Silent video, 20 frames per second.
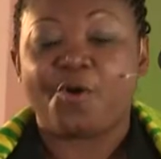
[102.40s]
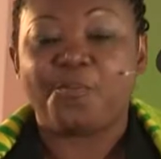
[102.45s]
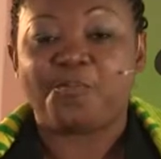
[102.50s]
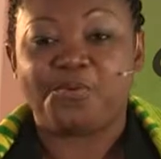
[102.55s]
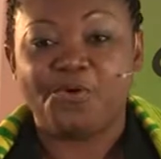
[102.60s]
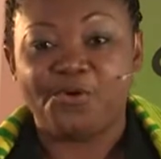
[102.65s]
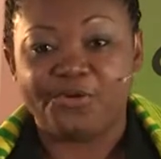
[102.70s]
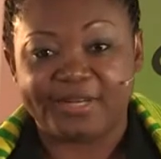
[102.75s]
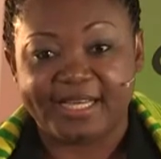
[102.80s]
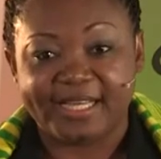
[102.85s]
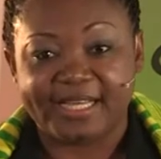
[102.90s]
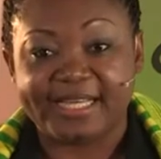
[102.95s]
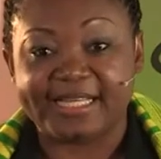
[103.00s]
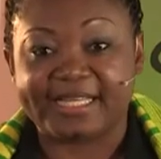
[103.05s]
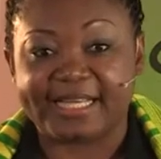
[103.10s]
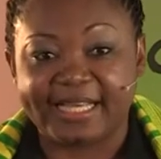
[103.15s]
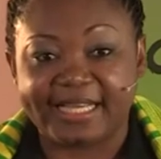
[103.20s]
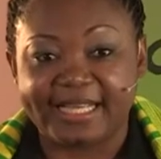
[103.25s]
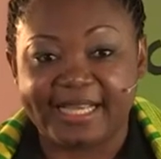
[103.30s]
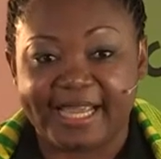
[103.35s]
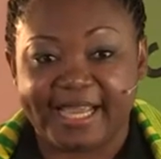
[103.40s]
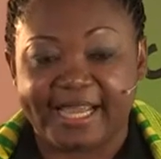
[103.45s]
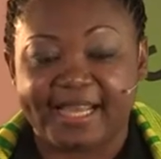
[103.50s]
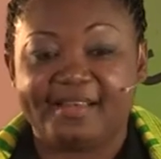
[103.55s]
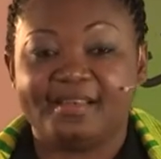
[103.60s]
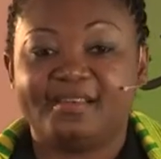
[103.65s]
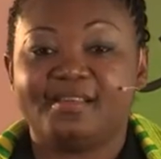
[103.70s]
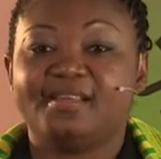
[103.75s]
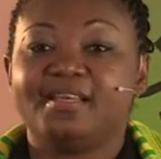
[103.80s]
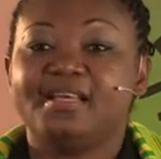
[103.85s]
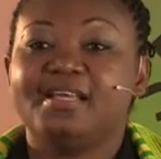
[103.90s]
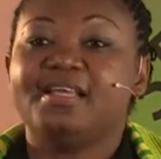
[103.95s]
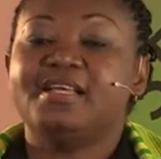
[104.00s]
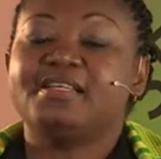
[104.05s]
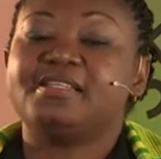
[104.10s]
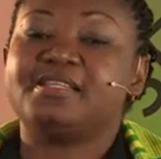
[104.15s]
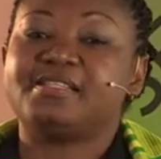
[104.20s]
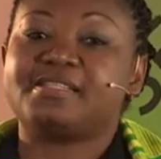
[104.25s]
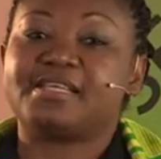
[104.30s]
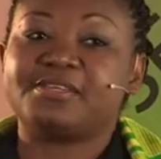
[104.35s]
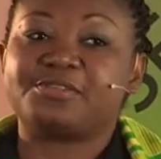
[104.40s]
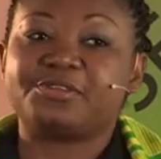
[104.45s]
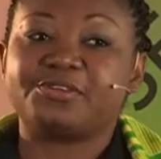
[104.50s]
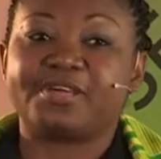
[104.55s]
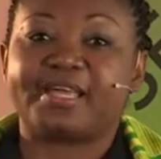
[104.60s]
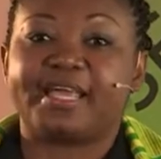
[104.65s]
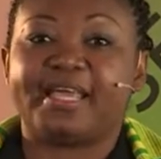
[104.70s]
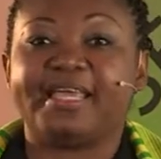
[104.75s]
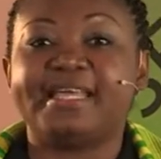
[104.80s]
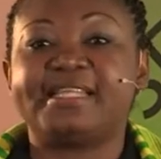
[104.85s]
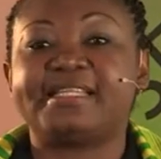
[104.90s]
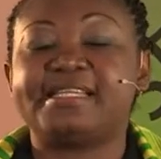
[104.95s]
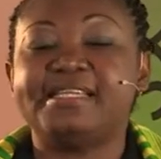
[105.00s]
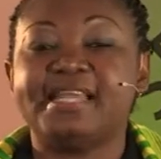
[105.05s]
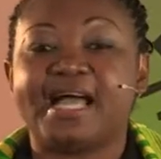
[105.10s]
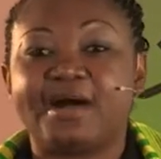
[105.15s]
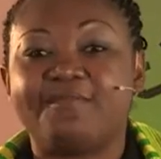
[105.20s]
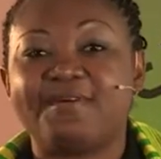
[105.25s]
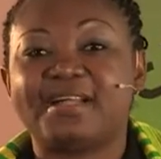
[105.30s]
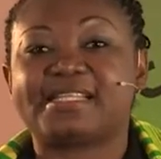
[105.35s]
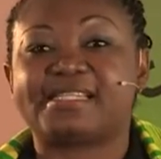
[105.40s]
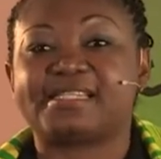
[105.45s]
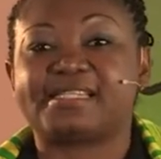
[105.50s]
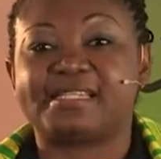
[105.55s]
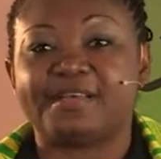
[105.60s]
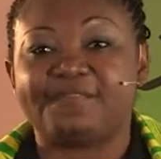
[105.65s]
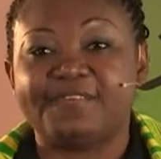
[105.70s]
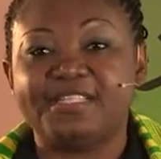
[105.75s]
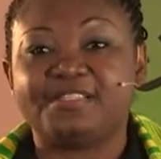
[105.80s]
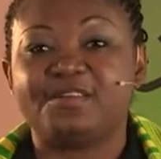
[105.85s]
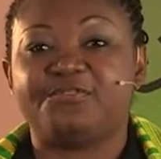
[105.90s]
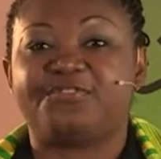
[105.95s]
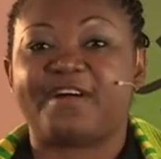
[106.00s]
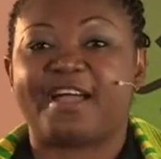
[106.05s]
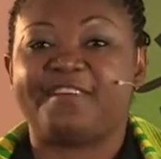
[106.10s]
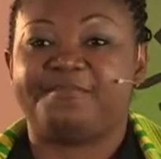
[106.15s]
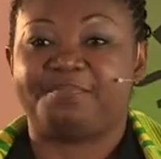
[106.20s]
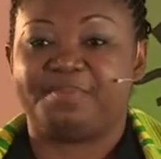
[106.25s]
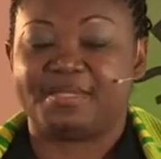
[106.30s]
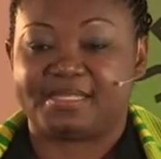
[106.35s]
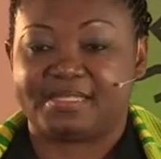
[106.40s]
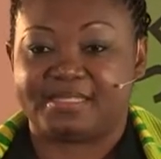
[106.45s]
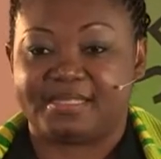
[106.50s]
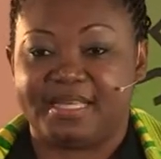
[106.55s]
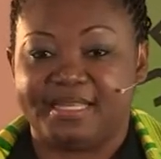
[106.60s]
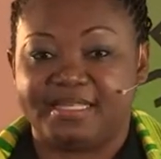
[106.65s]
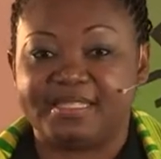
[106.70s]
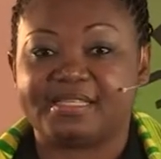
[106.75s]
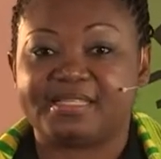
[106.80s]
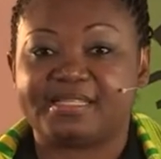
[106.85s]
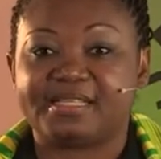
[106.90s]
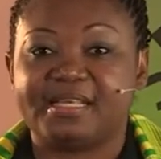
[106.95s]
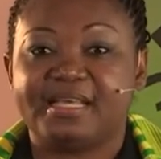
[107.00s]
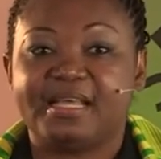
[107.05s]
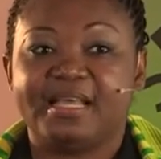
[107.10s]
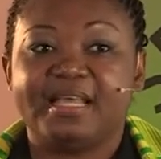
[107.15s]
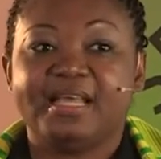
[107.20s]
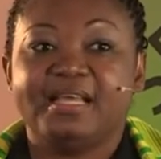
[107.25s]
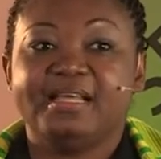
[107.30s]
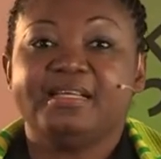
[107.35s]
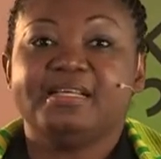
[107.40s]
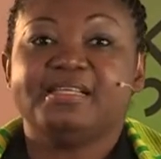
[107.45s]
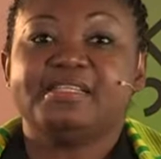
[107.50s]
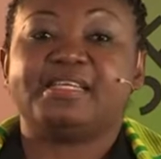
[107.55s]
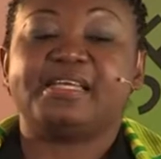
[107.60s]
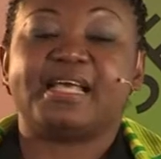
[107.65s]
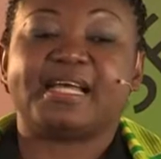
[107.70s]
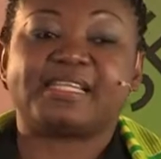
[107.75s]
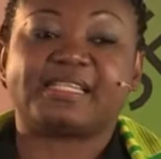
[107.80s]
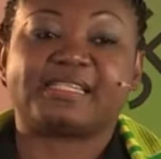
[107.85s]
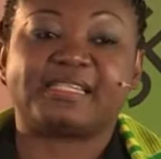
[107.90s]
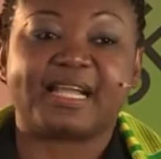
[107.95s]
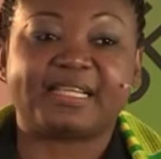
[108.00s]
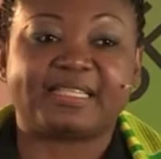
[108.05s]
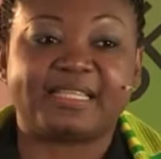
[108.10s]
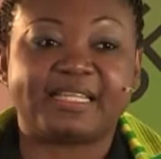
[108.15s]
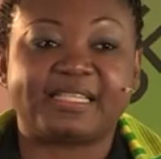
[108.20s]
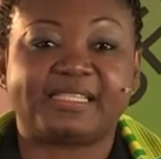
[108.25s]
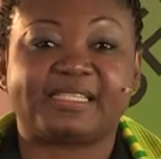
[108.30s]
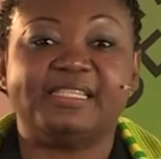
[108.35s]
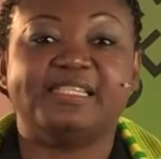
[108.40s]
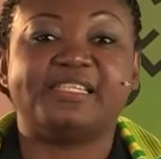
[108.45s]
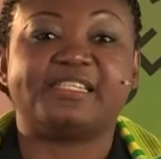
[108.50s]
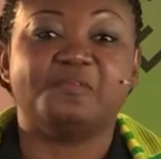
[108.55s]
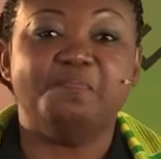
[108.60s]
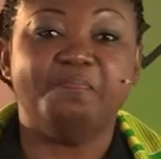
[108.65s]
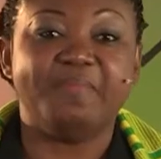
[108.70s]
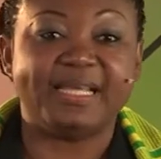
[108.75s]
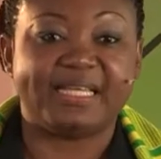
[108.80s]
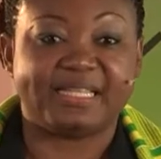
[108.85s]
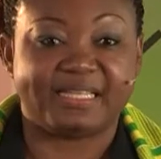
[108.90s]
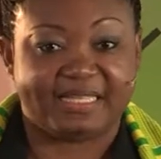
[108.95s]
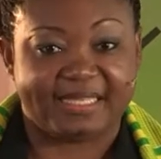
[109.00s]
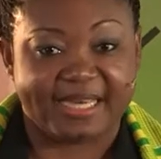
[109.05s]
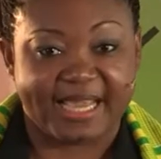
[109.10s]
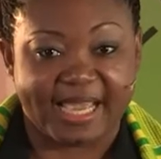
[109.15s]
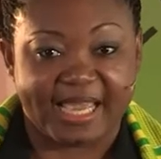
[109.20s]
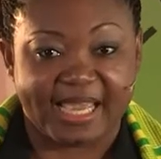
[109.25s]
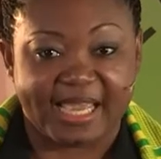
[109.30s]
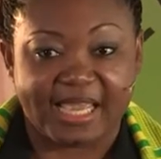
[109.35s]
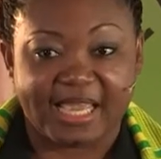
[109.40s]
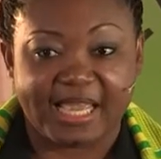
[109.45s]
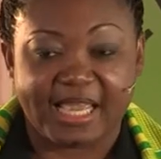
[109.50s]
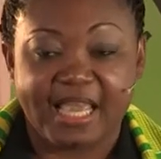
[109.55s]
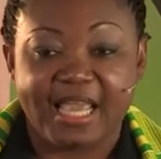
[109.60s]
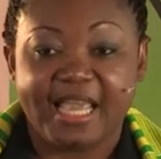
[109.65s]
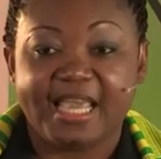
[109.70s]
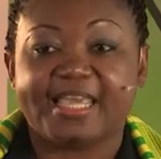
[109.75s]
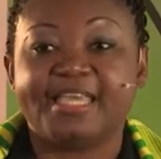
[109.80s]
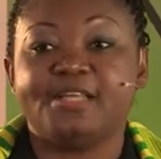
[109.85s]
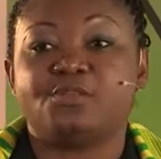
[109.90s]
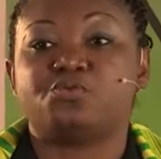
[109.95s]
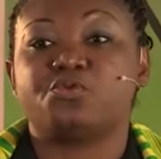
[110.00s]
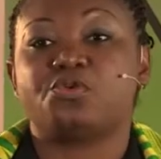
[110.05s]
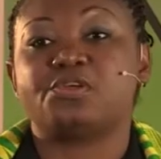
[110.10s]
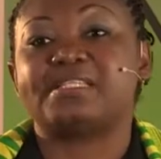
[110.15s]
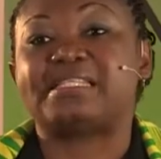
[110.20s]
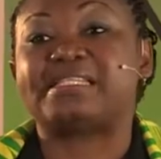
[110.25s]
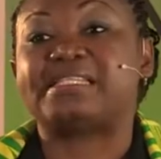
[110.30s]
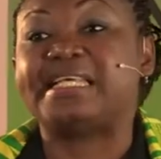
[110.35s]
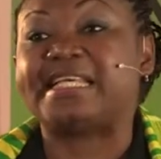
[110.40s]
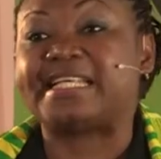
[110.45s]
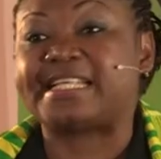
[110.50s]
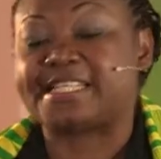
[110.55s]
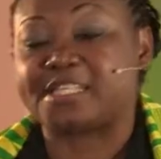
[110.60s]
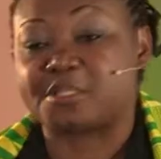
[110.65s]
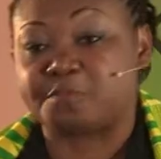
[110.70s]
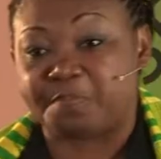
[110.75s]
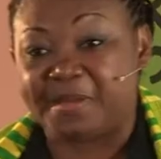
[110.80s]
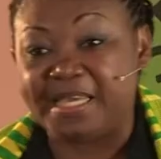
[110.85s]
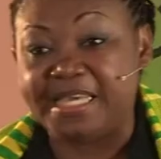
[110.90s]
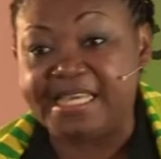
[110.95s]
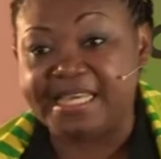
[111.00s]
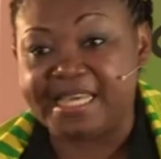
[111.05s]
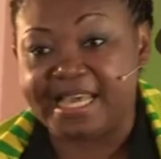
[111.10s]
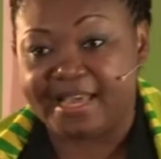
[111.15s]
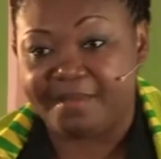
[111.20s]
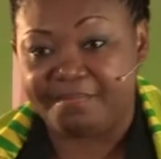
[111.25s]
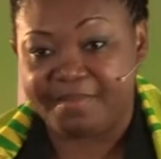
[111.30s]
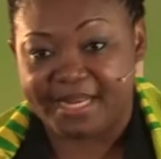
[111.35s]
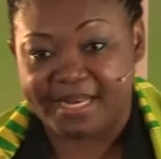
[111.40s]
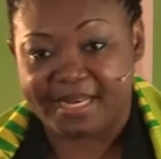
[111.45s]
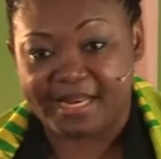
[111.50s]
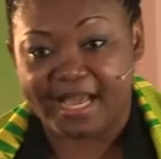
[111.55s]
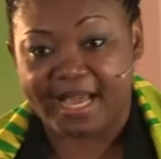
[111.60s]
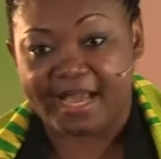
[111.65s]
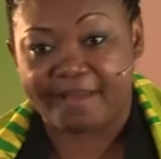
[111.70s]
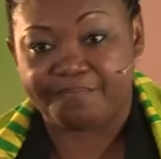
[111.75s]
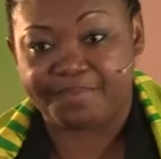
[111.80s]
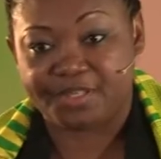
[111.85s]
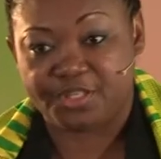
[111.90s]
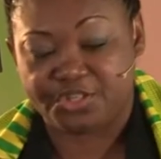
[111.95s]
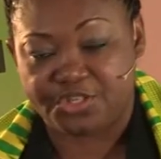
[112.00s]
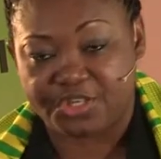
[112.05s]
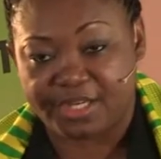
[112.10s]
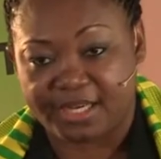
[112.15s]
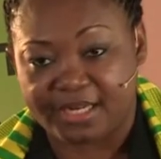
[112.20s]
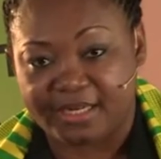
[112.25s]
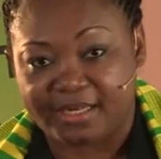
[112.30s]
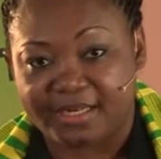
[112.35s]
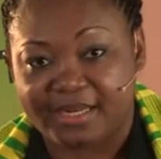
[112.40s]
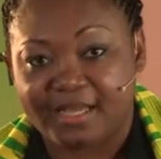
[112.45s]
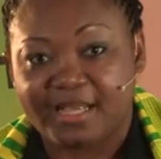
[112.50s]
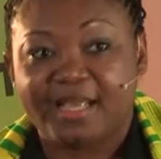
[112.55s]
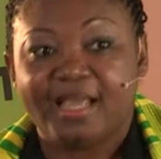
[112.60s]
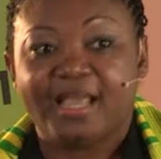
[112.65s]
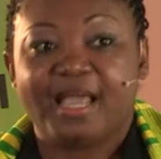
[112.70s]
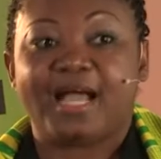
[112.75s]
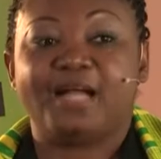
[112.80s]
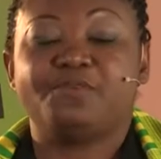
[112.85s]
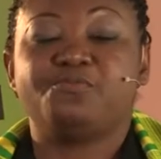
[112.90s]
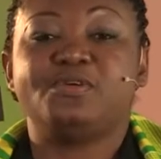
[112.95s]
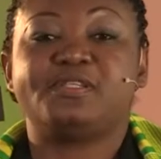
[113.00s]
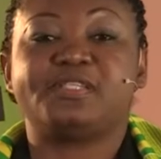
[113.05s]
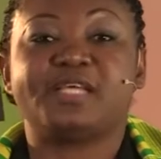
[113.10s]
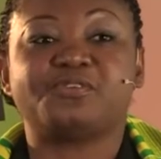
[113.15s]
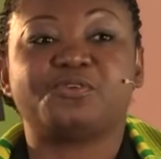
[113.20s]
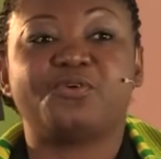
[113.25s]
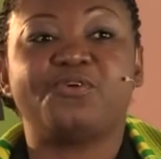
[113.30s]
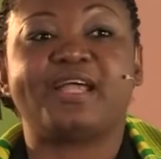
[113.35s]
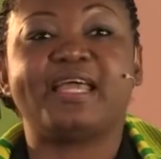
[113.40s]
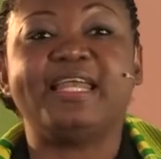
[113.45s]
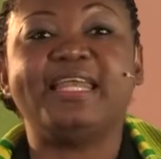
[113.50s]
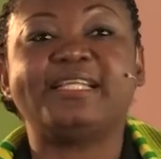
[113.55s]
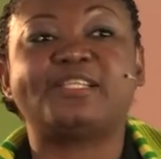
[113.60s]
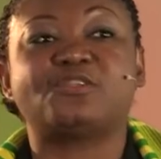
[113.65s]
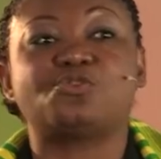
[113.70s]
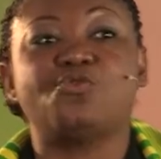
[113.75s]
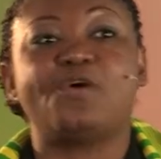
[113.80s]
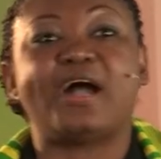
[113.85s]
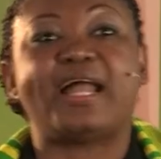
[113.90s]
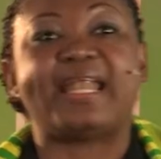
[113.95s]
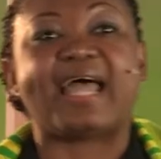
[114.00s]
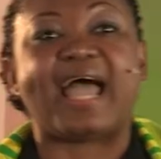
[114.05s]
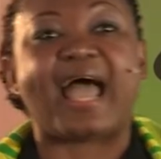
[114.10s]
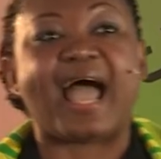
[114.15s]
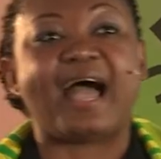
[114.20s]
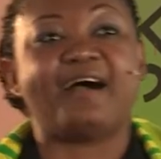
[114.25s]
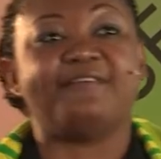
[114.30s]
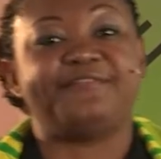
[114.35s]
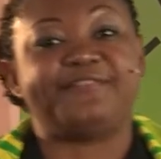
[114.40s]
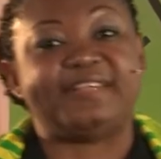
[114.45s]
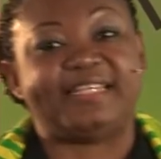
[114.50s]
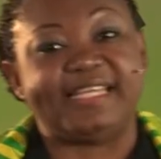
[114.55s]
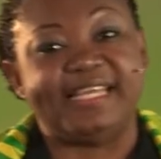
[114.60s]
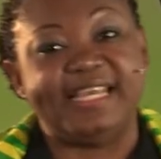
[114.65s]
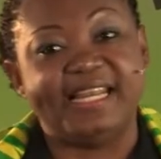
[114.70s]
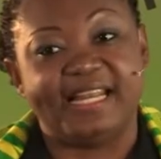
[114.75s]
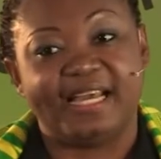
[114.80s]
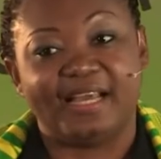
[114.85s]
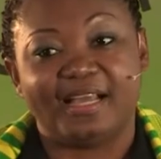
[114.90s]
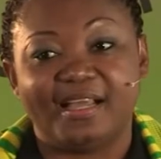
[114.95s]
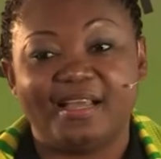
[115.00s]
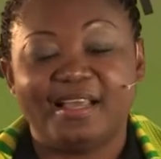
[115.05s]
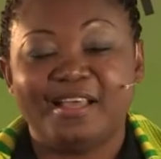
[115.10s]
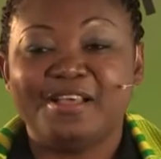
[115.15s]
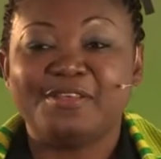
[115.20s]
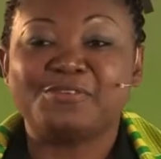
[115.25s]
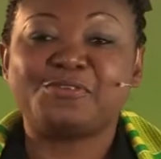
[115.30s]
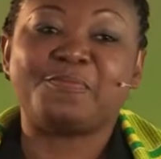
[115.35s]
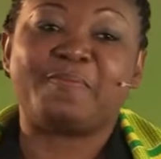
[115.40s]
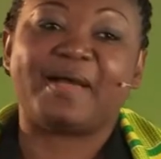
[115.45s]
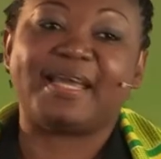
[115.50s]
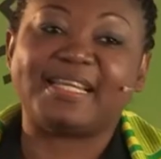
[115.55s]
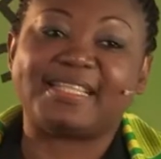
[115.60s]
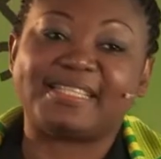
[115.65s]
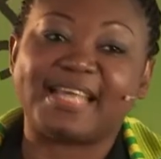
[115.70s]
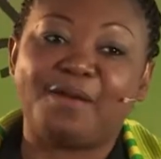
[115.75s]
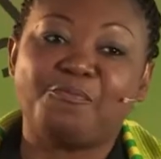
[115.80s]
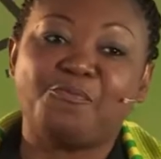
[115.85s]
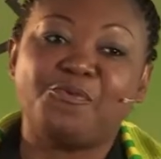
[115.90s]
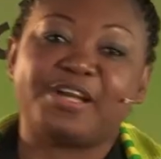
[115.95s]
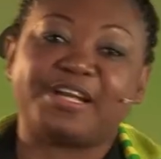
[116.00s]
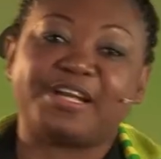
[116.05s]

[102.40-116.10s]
uploading it again. She says, okay, it's now at 75%. She had started since midday. It was 6 p.m. in Abidjan. And we says, okay, let's go and have dinner. So by the time we